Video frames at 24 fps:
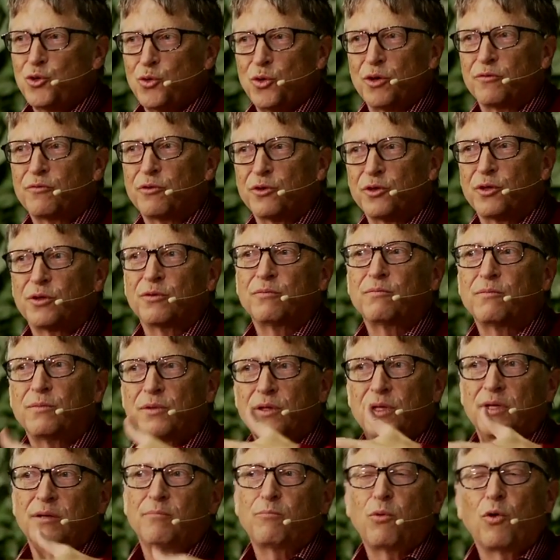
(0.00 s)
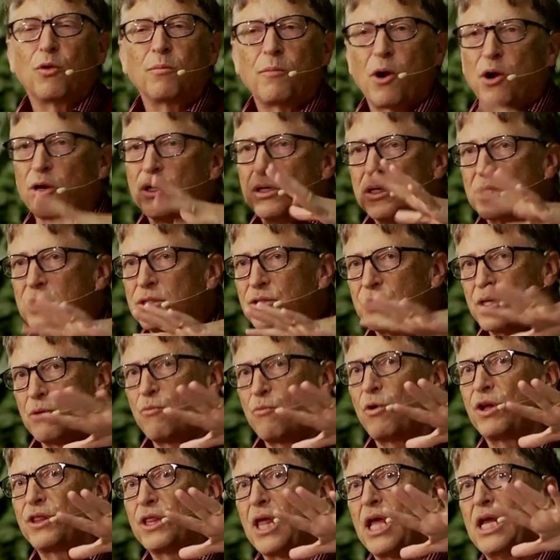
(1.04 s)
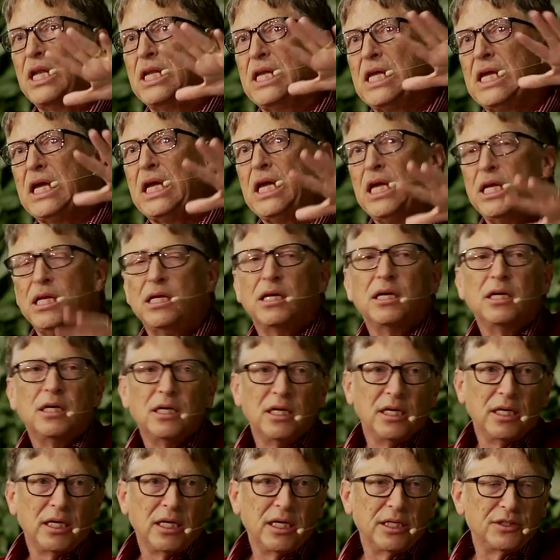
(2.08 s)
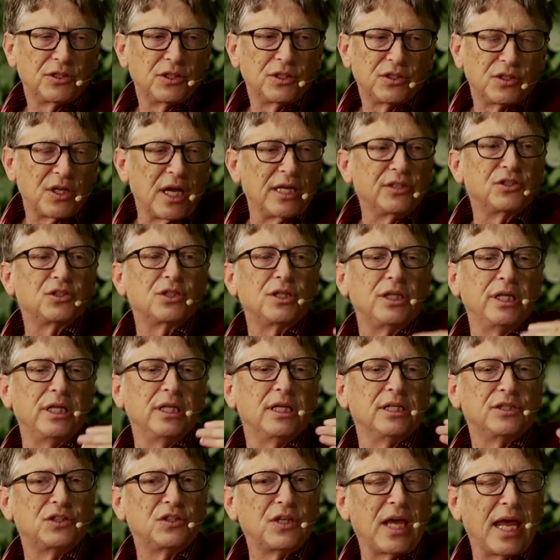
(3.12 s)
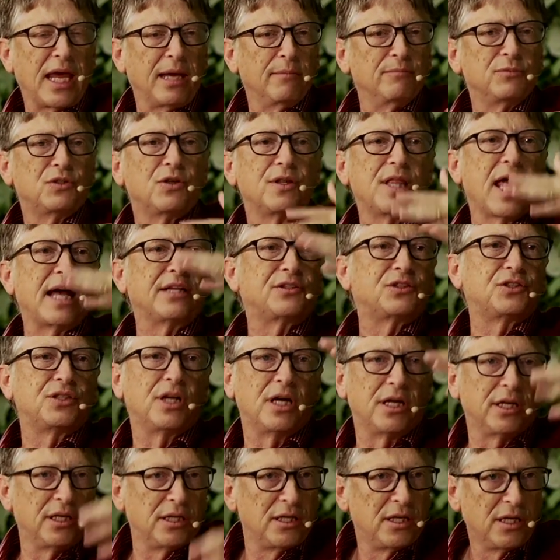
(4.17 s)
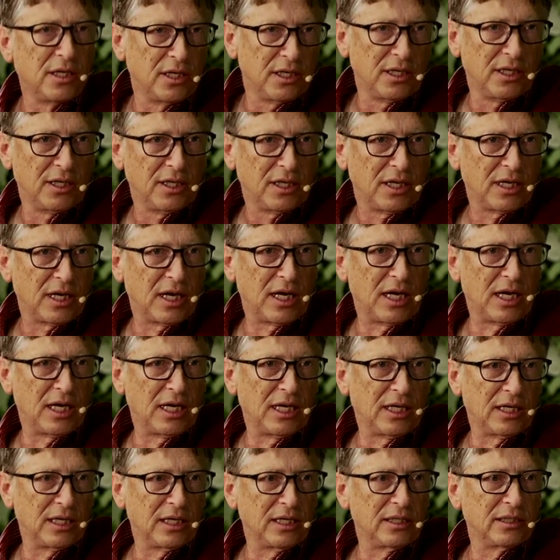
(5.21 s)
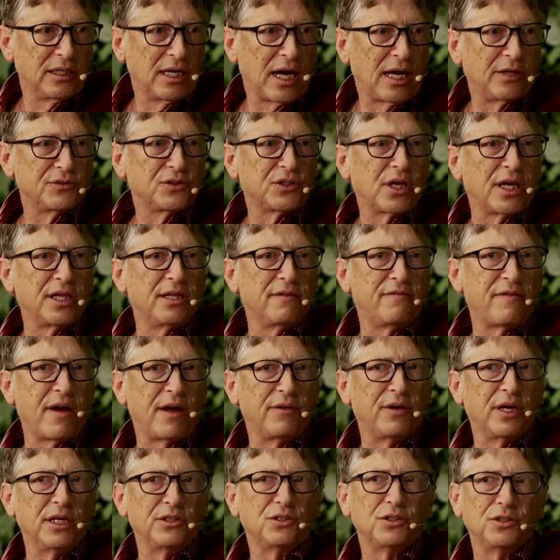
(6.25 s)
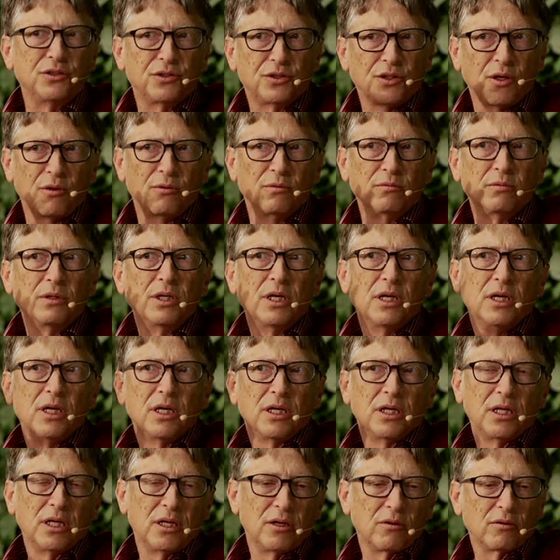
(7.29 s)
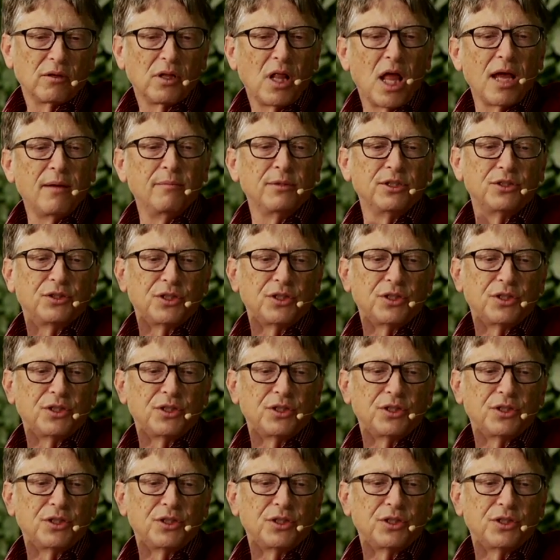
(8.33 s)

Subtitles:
do it for the poor market, because what they need is essentially the same. So that's done outside the foundation. So, climate